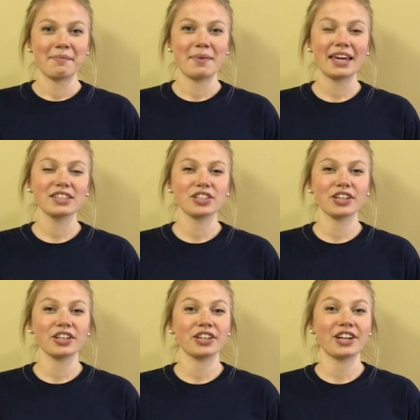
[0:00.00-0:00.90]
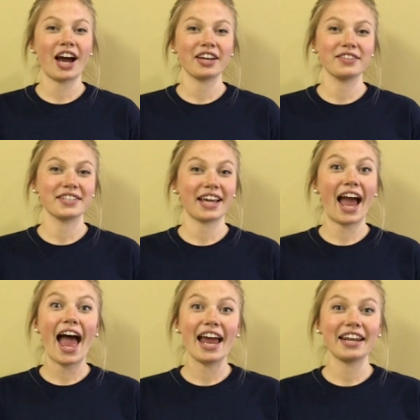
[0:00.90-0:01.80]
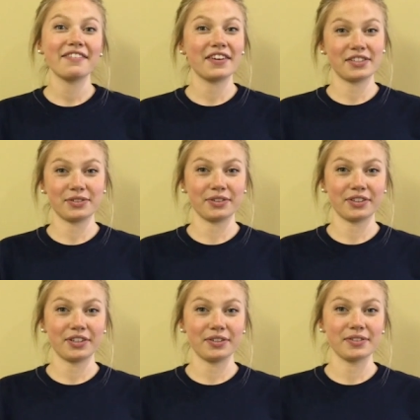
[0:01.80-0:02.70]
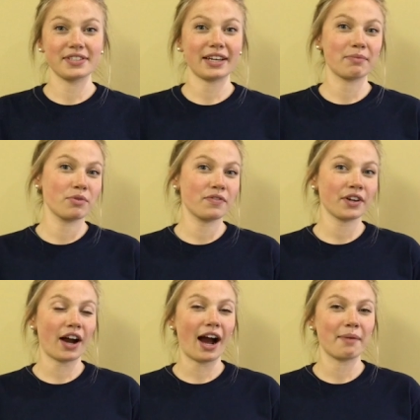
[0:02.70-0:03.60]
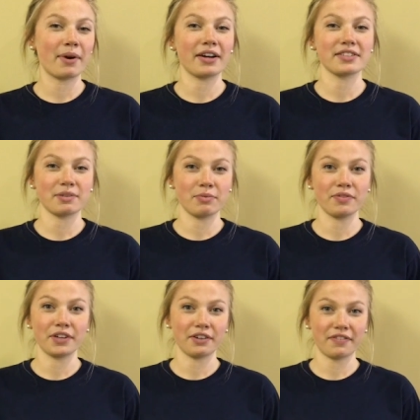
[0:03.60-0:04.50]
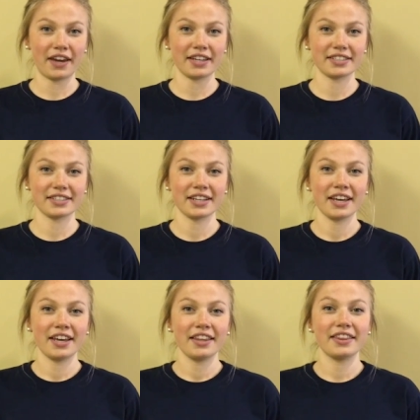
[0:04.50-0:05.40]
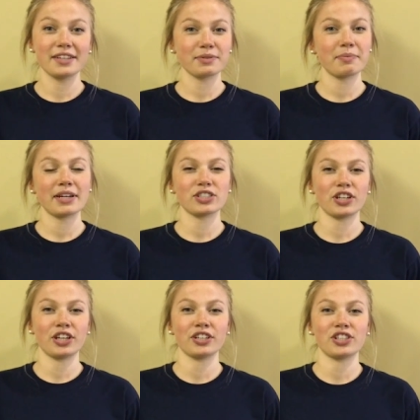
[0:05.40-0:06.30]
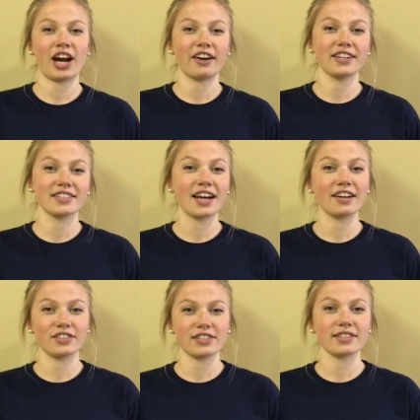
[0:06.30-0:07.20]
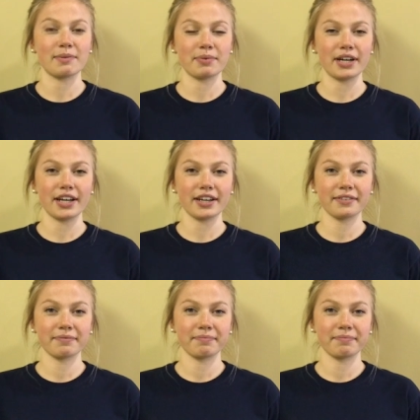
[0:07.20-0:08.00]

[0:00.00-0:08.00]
Make sure that you're not using any visual cues, like moving your eyebrows or moving your face. This will make sure that your child is not just lip reading.